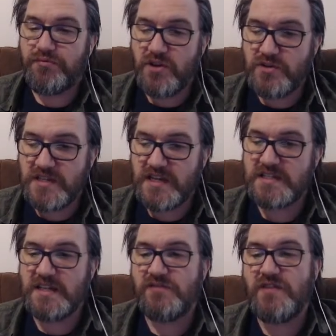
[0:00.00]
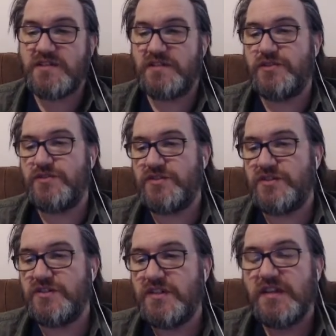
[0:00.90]
processing
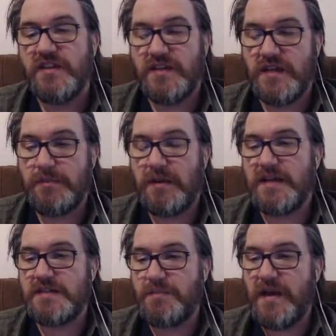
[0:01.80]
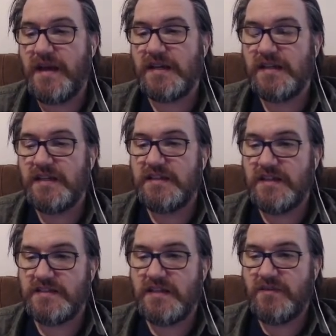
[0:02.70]
resolution that it plays back.
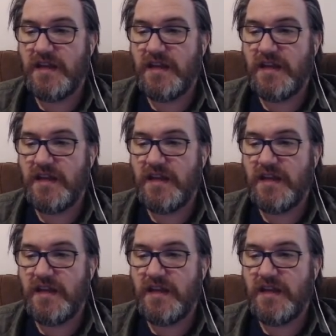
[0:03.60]
Let's